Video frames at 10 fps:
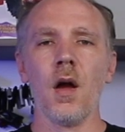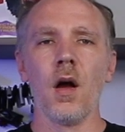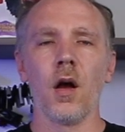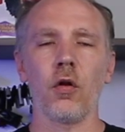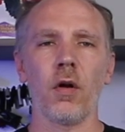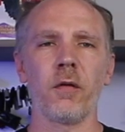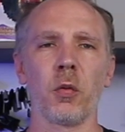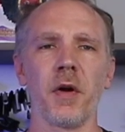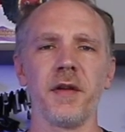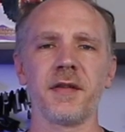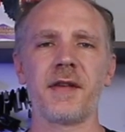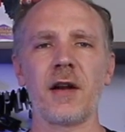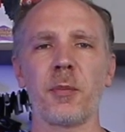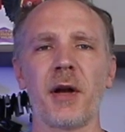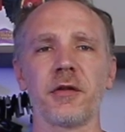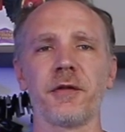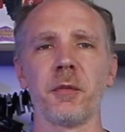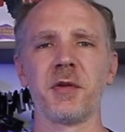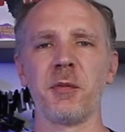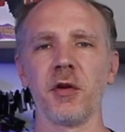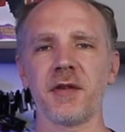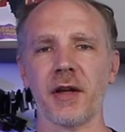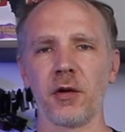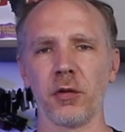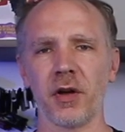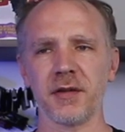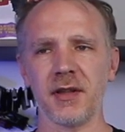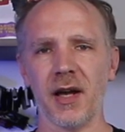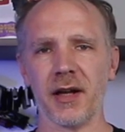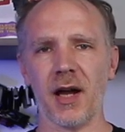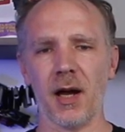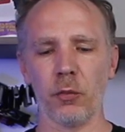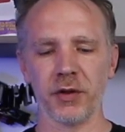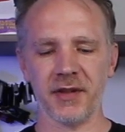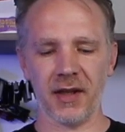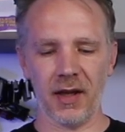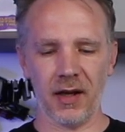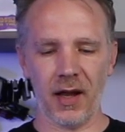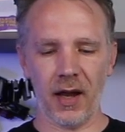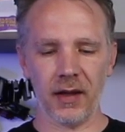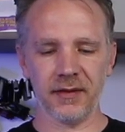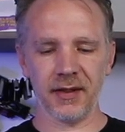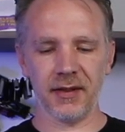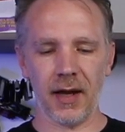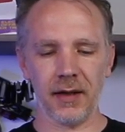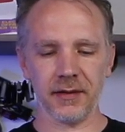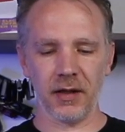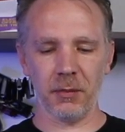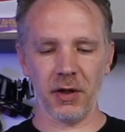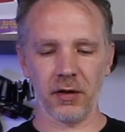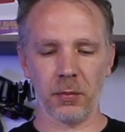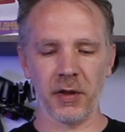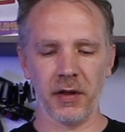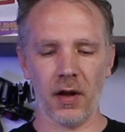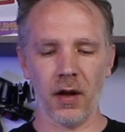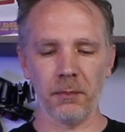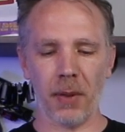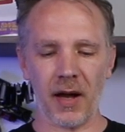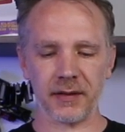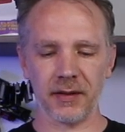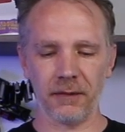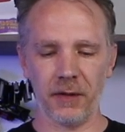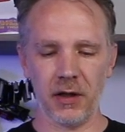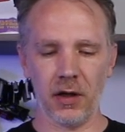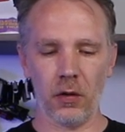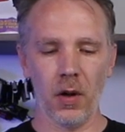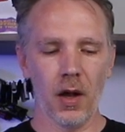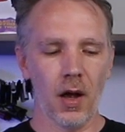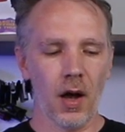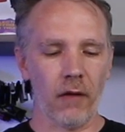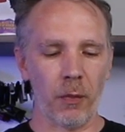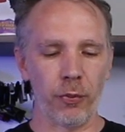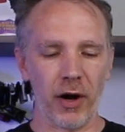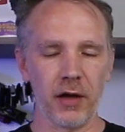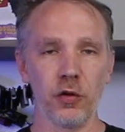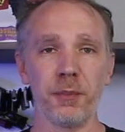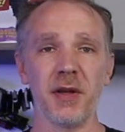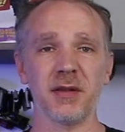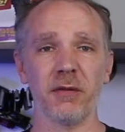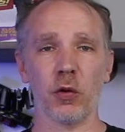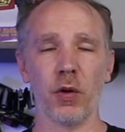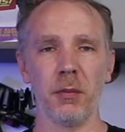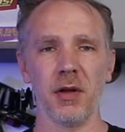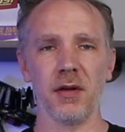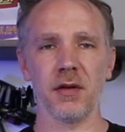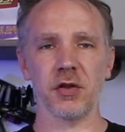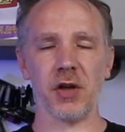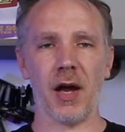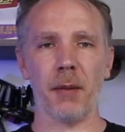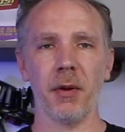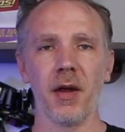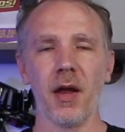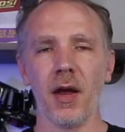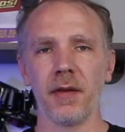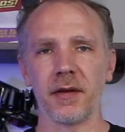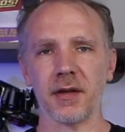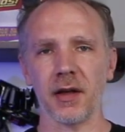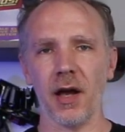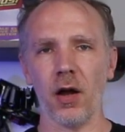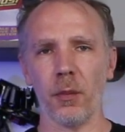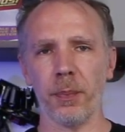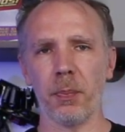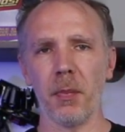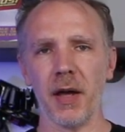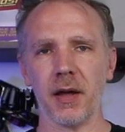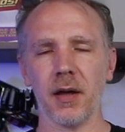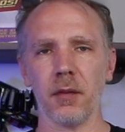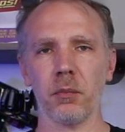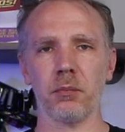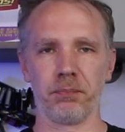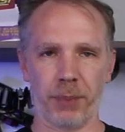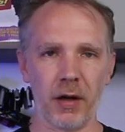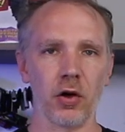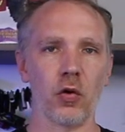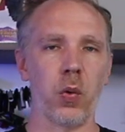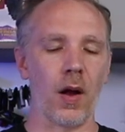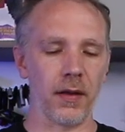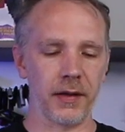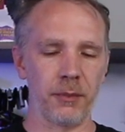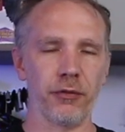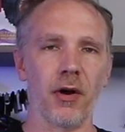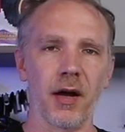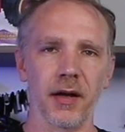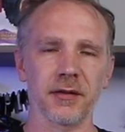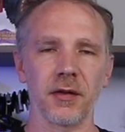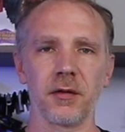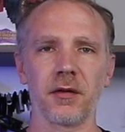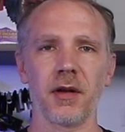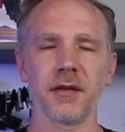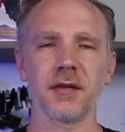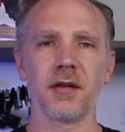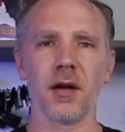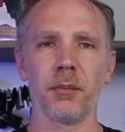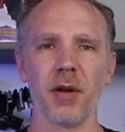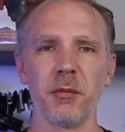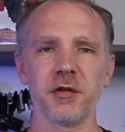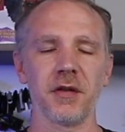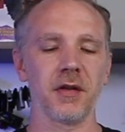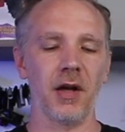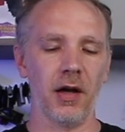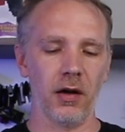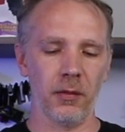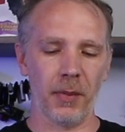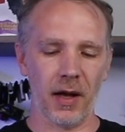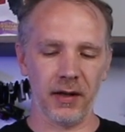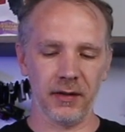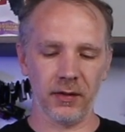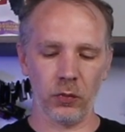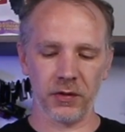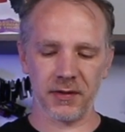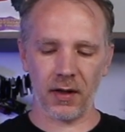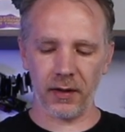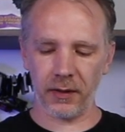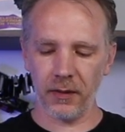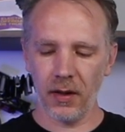Hello everyone, this is Daniel Patrick from Sabula Tech and OldRC.com once again, and today's going to be a little bit unboxing video of a brand new piece of equipment in the shop that's going to help make better quality products so there's less blemishes and error bodies that we're selling.